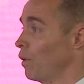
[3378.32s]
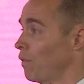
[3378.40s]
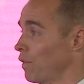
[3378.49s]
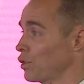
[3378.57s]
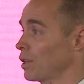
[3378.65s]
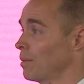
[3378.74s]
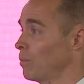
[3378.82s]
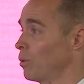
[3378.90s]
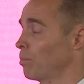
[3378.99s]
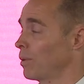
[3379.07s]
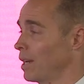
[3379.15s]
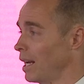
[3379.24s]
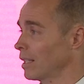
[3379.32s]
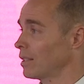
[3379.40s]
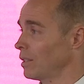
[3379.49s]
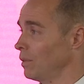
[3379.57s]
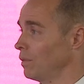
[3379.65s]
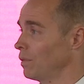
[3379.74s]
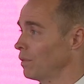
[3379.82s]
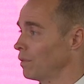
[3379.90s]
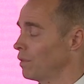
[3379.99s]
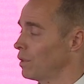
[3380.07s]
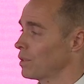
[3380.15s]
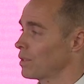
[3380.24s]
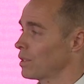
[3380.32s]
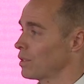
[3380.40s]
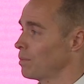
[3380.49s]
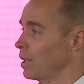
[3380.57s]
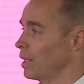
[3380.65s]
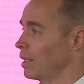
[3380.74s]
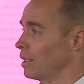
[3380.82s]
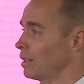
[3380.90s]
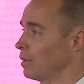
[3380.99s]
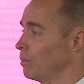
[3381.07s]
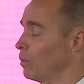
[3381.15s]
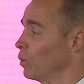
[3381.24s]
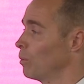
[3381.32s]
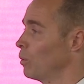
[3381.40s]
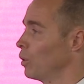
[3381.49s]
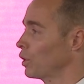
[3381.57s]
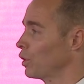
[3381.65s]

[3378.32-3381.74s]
efficient and more productive versus being more and more